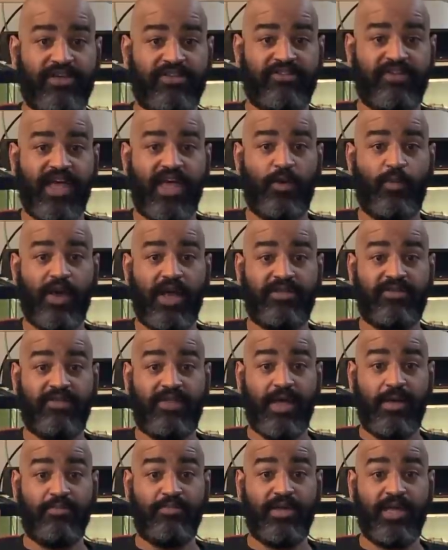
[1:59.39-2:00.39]
segue to
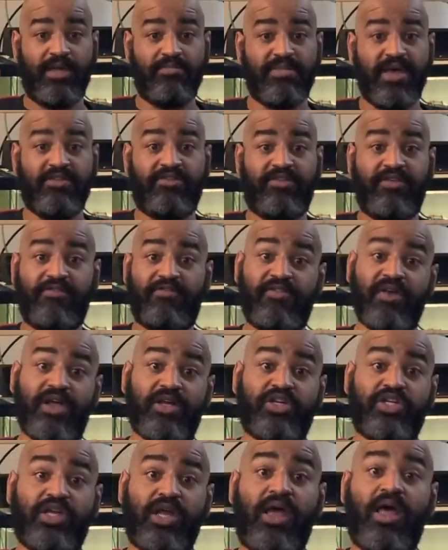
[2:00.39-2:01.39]
them being messy
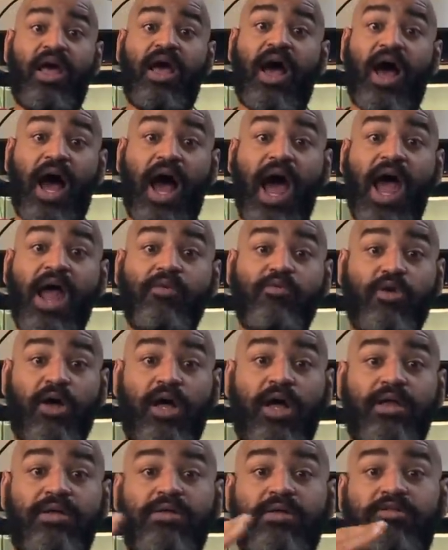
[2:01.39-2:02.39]
fish. I
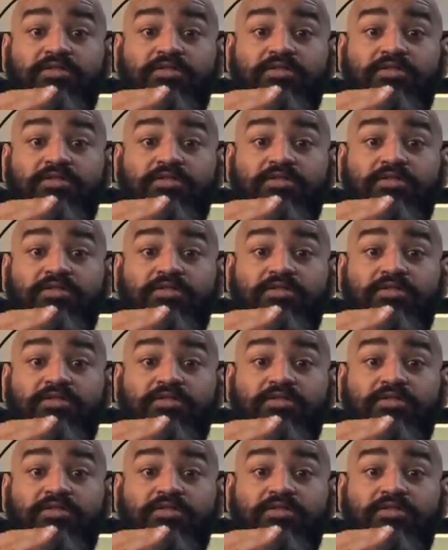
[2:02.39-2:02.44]
run